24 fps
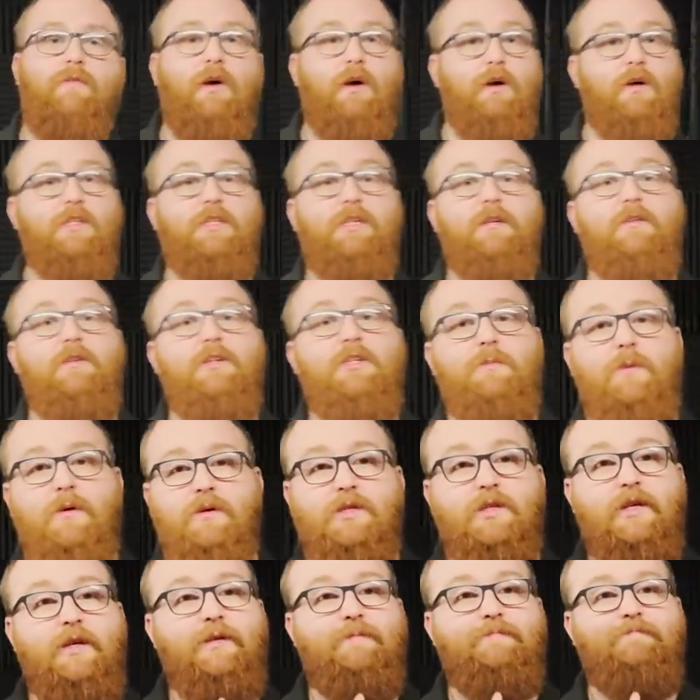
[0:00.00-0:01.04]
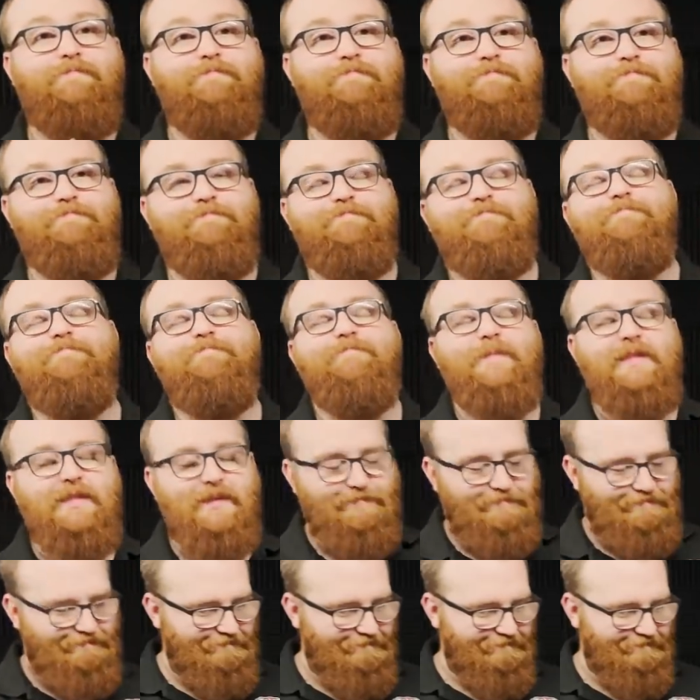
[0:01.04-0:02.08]
Farseer and Spirit Seer. Oh, he's a Spirit Seer the one
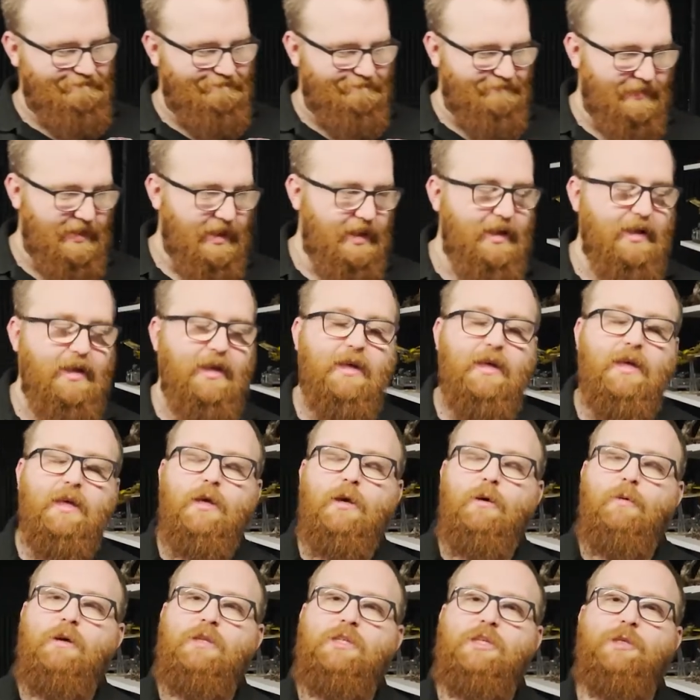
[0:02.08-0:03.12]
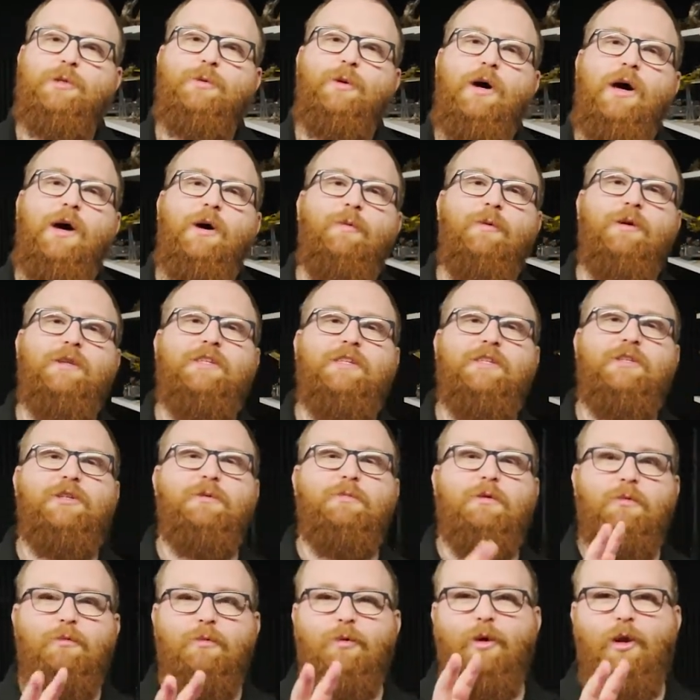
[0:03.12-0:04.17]
with Protect. Ah, I see. I Which see. is why I wanted okay.
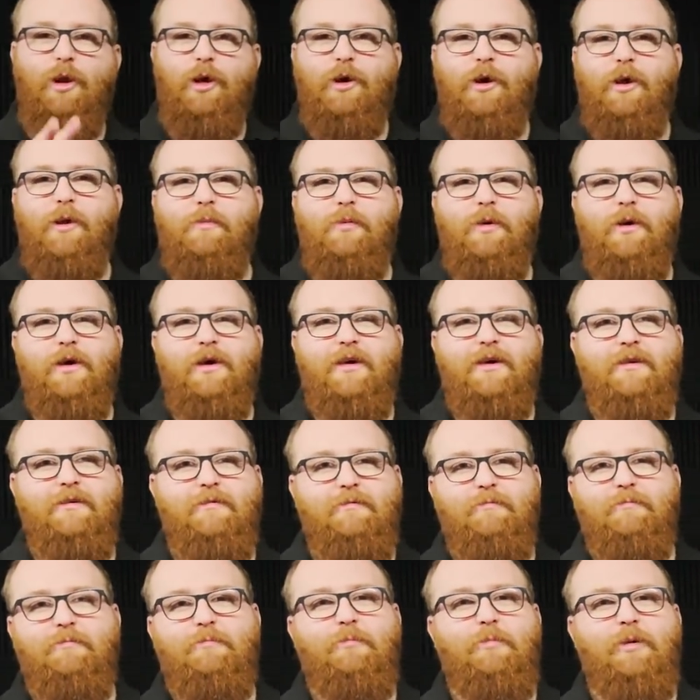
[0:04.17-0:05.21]
double Warlock on a bike. Okay.